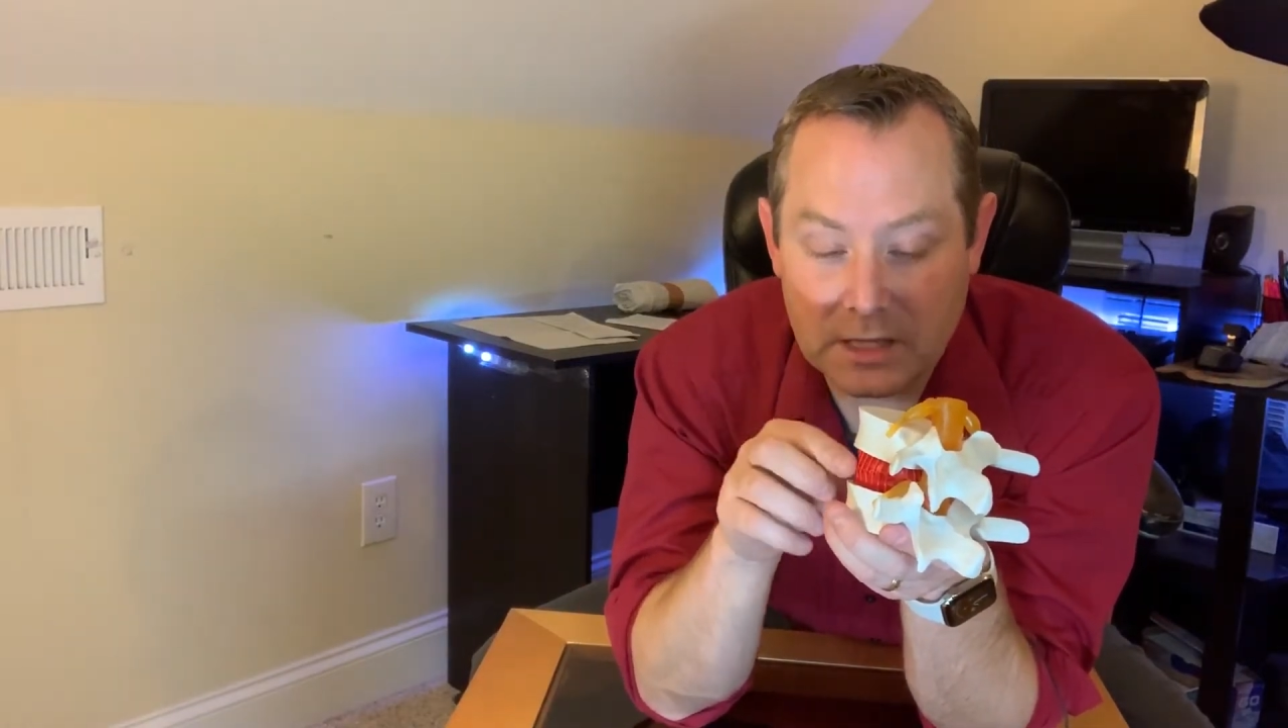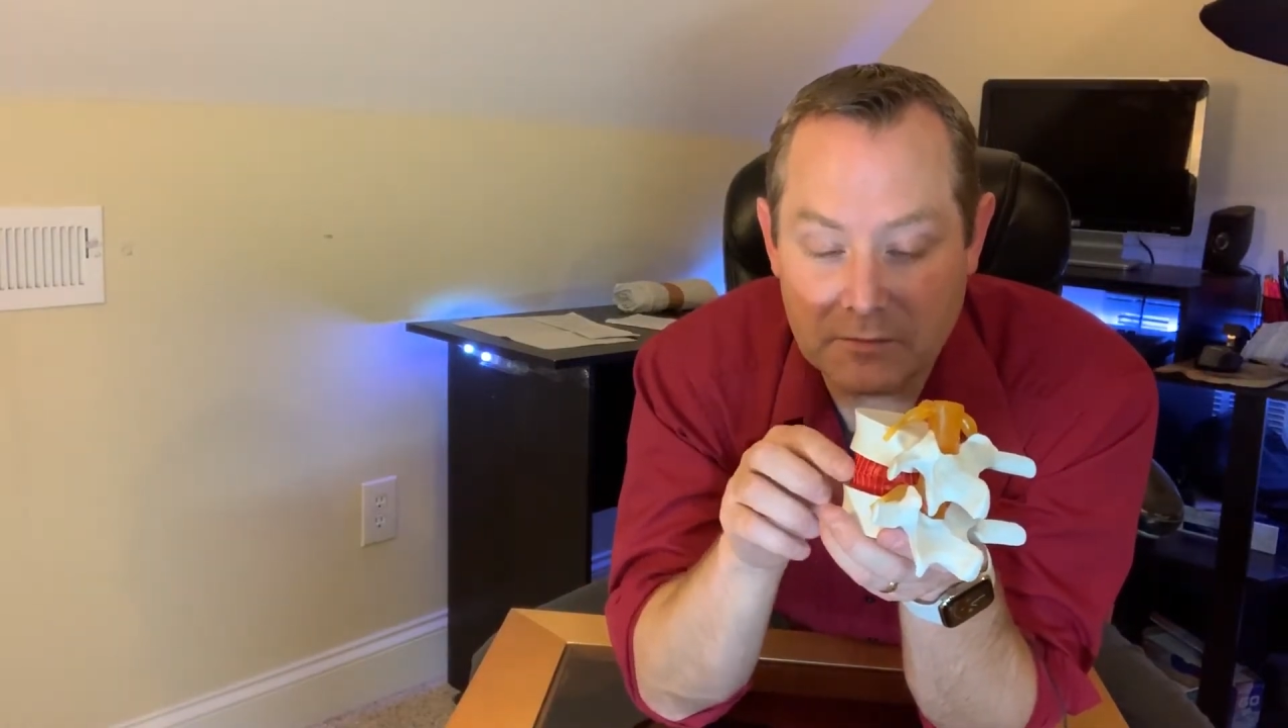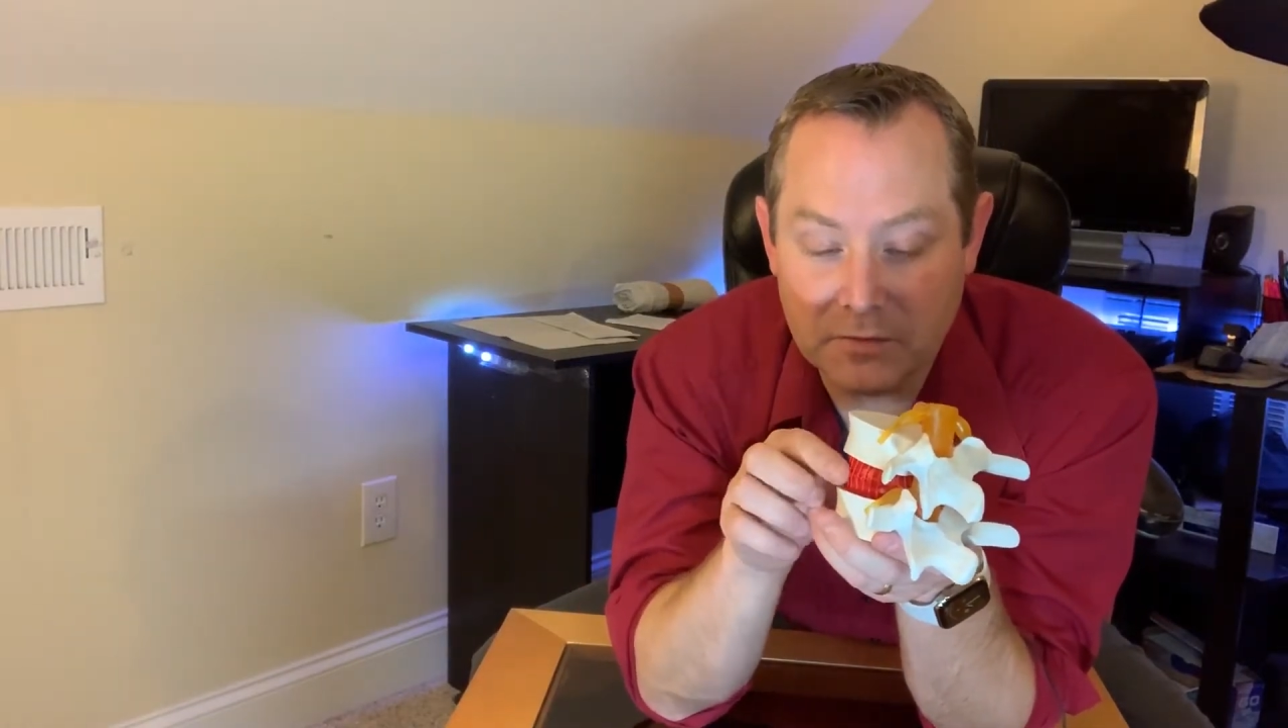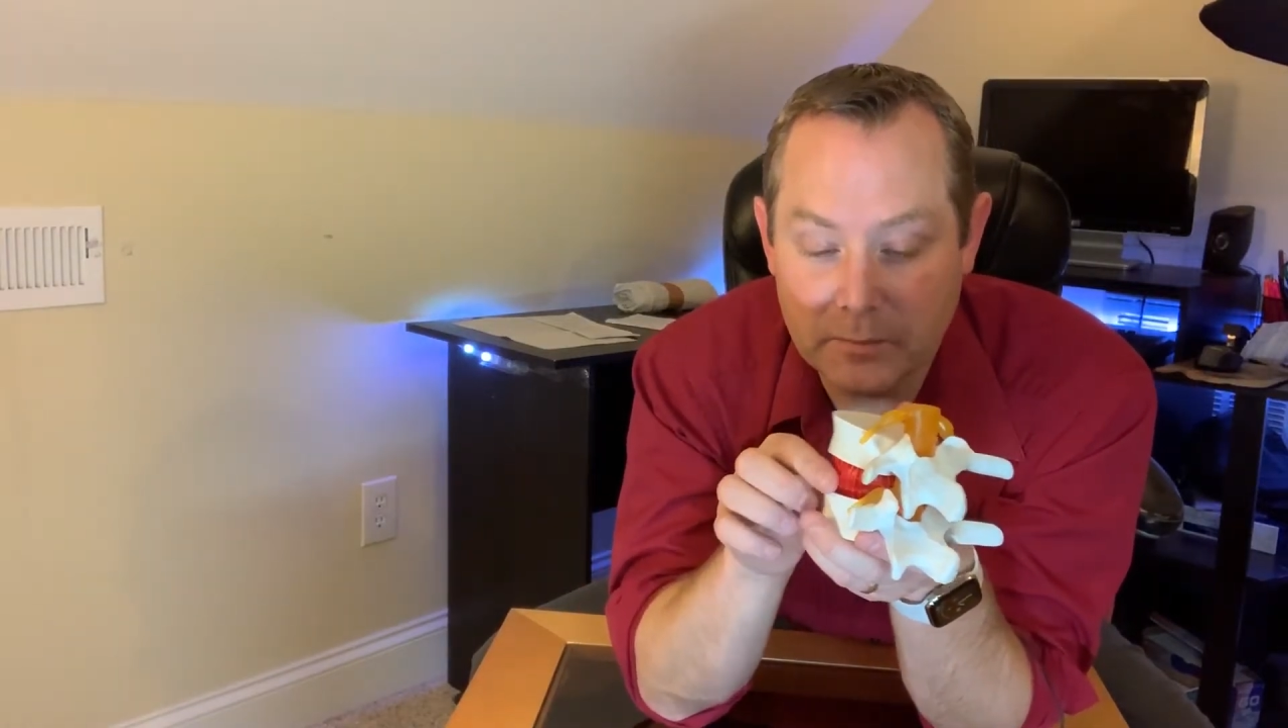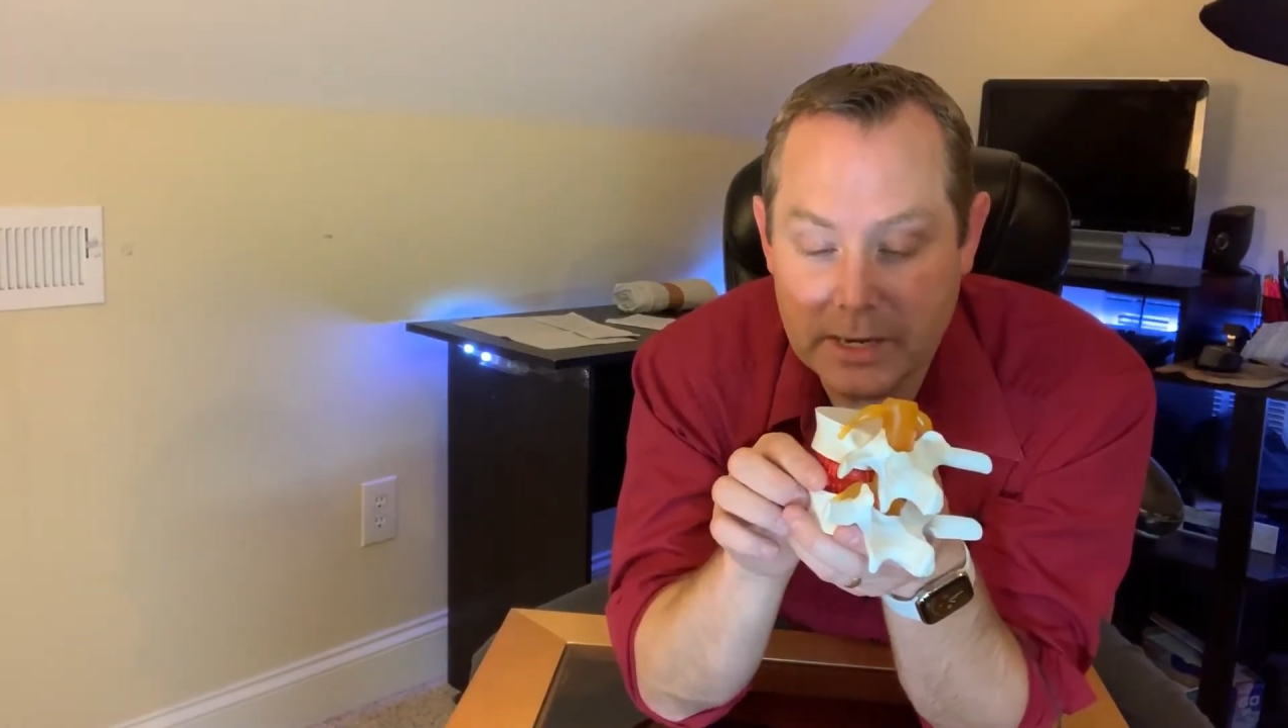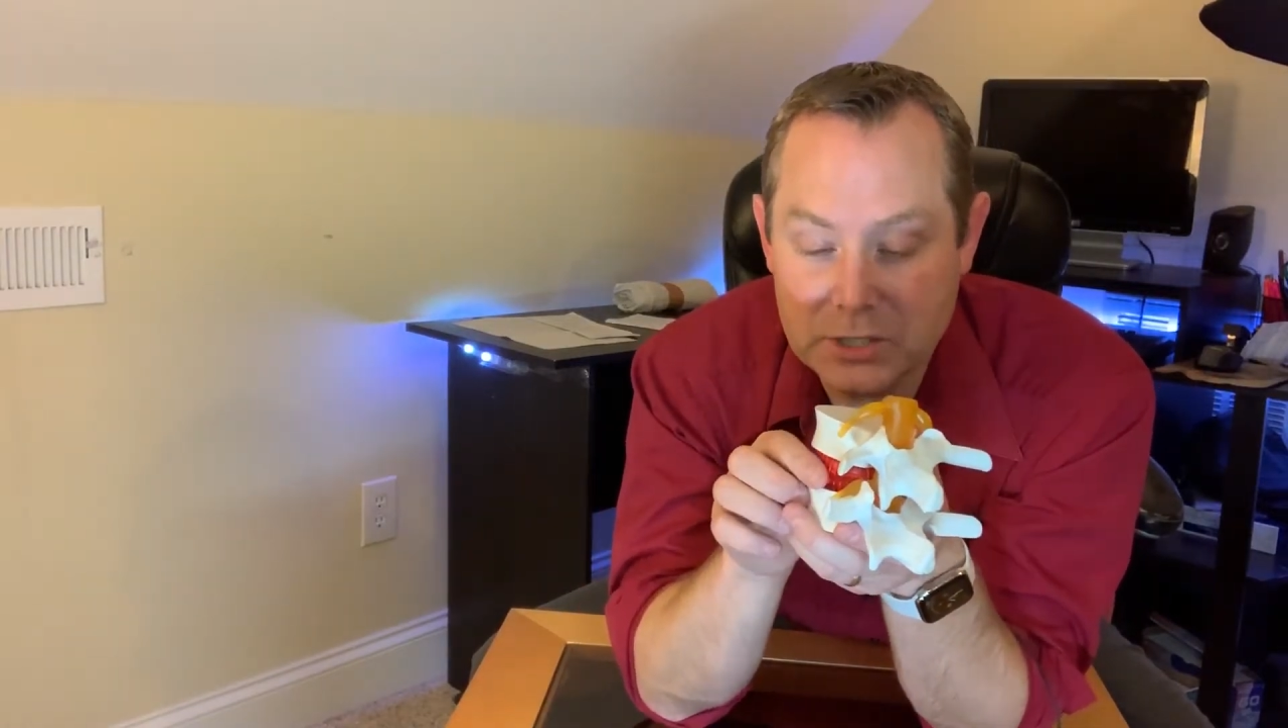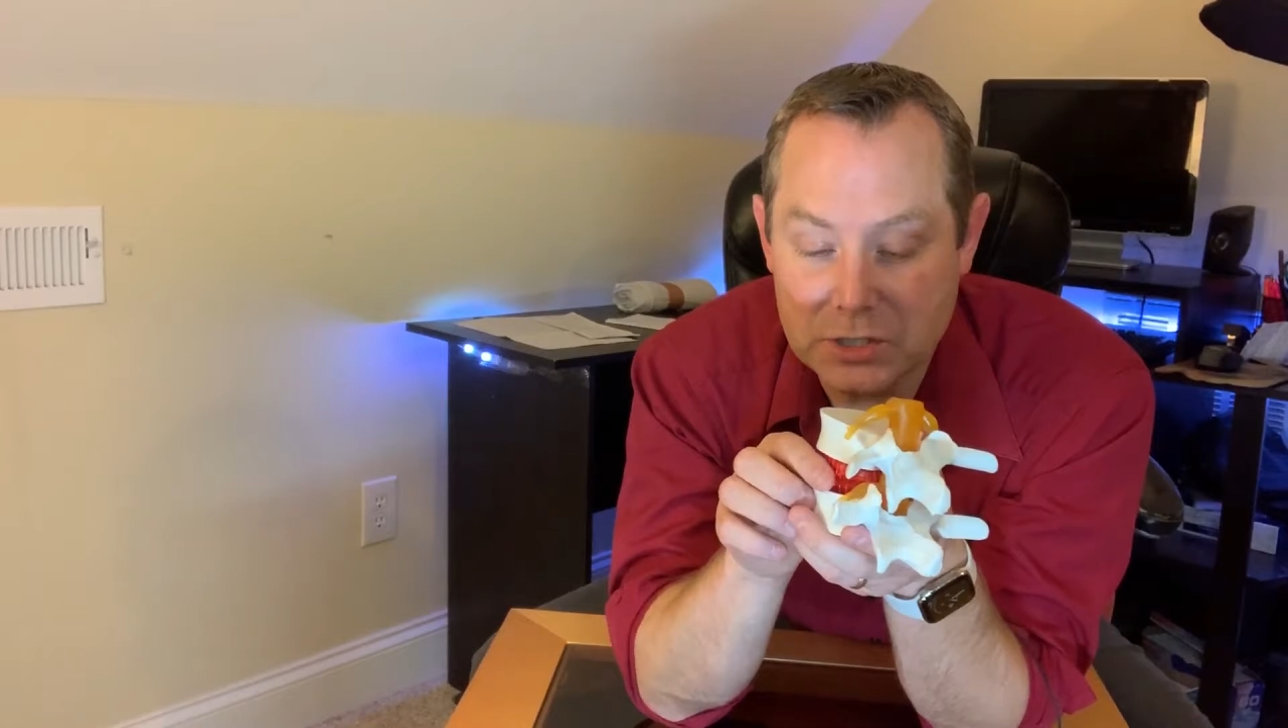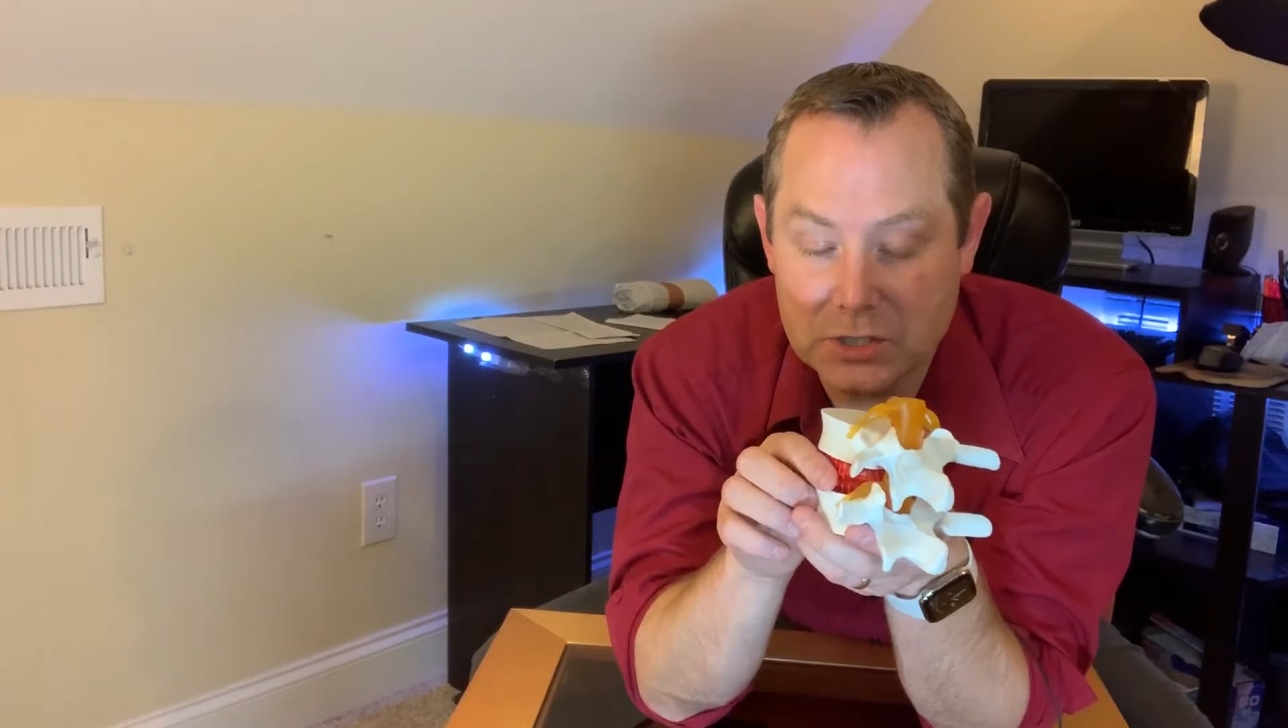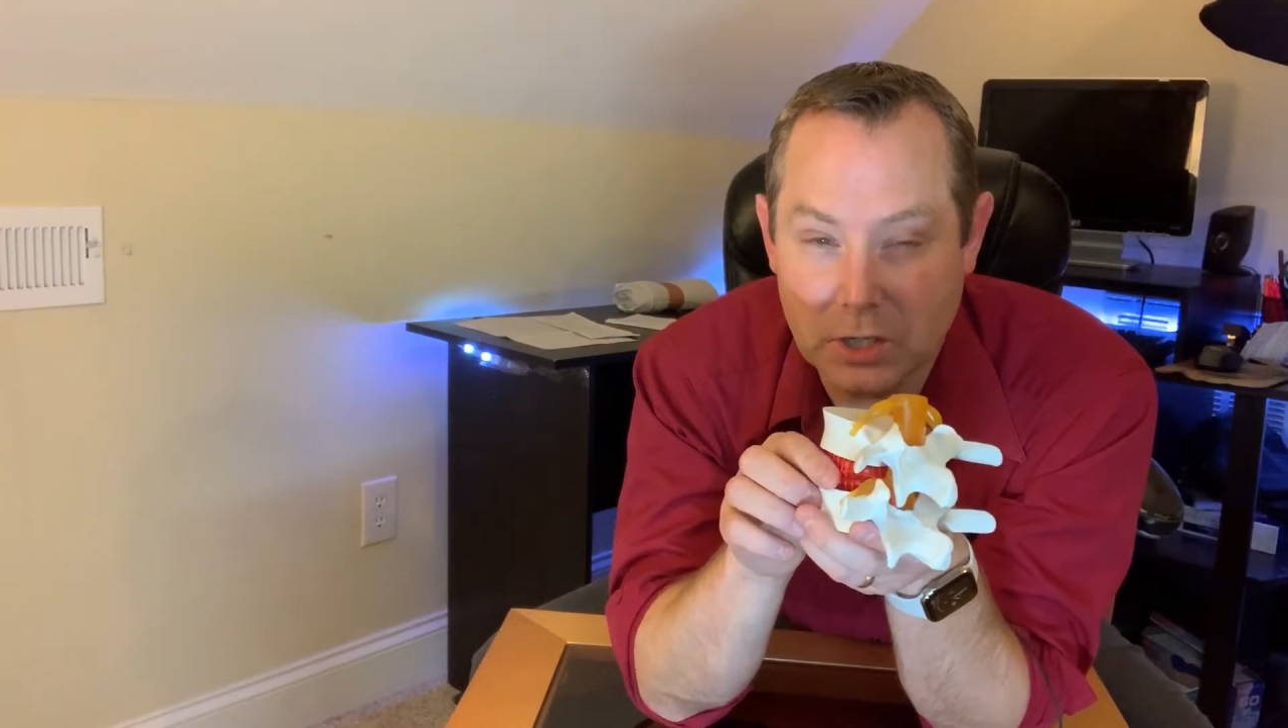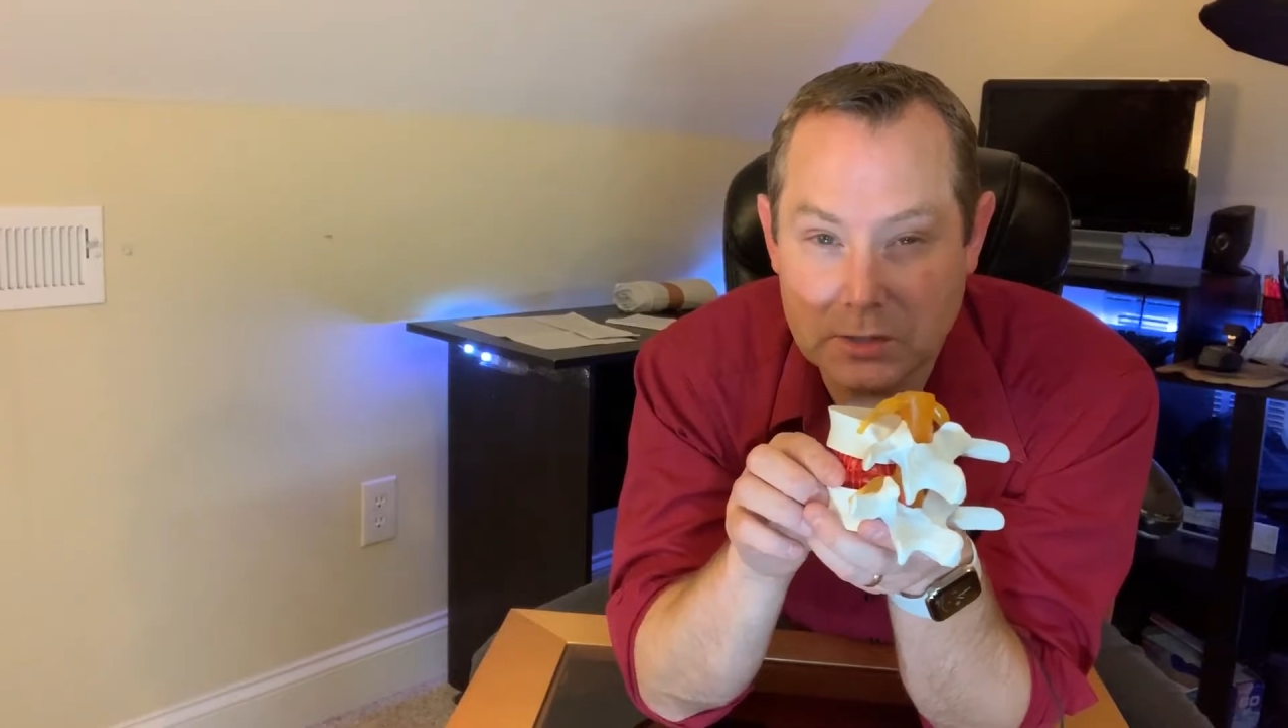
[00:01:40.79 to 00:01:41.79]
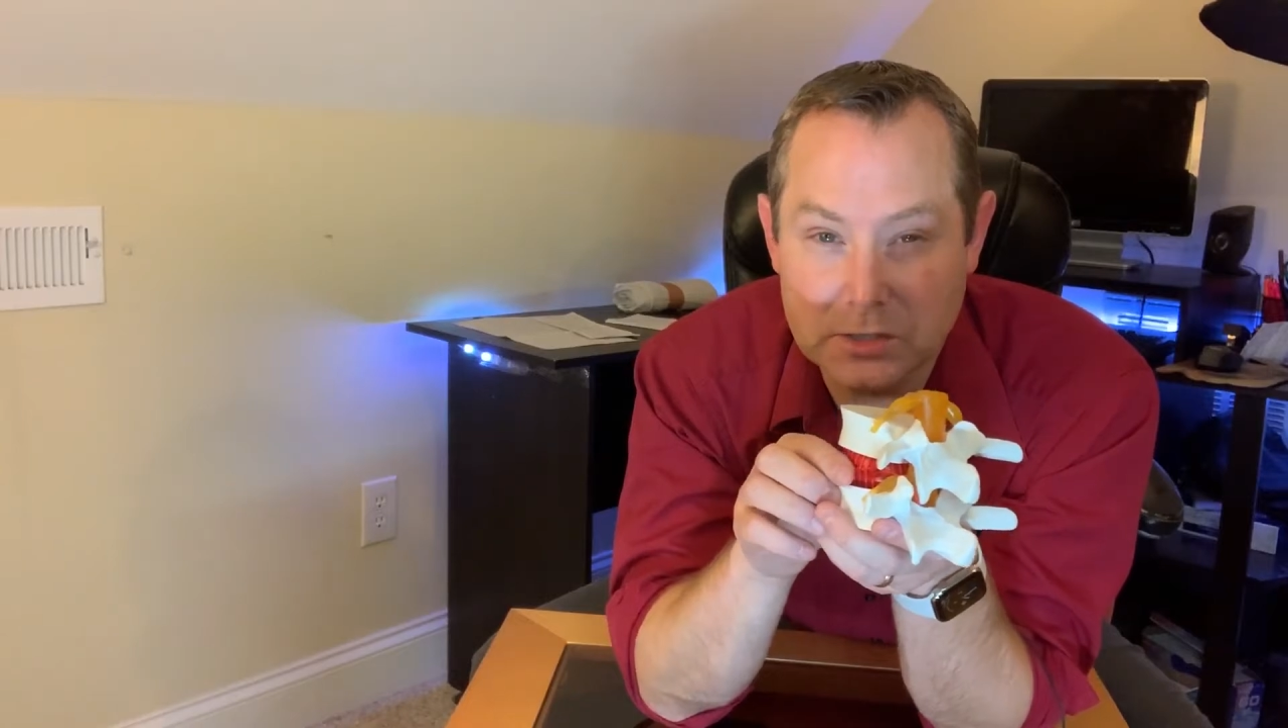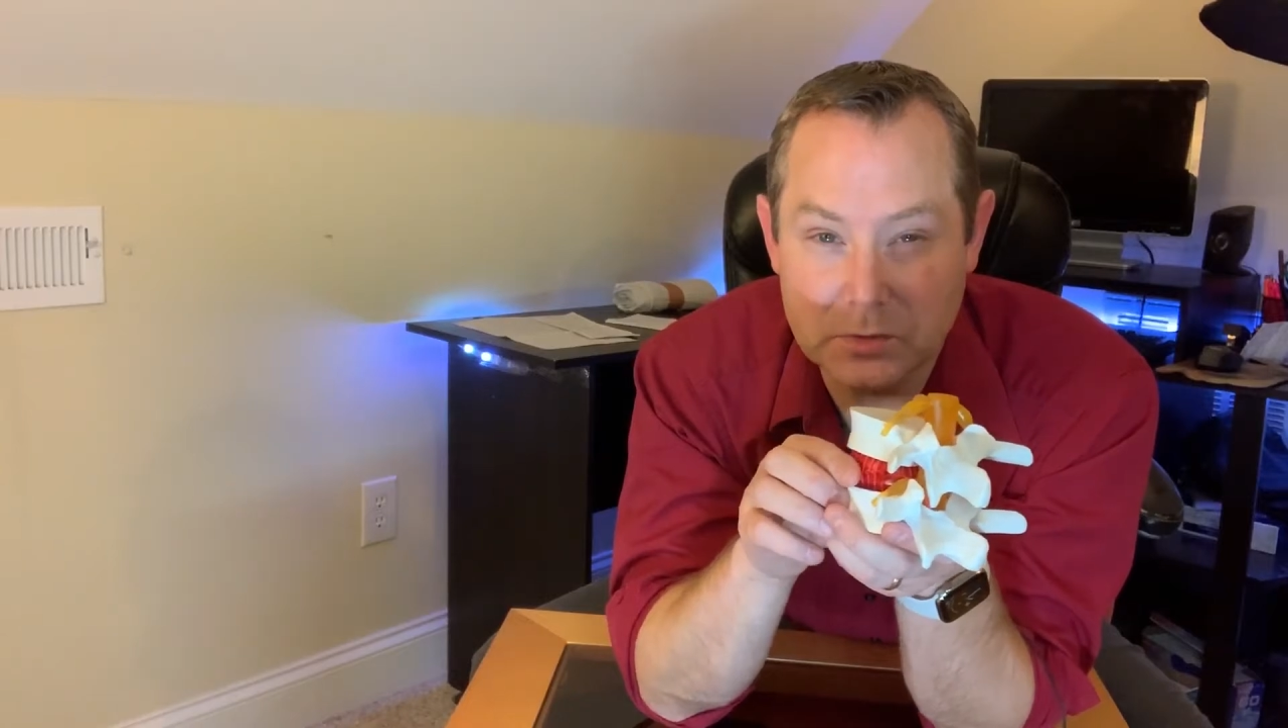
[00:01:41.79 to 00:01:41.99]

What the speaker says: inflammation starts to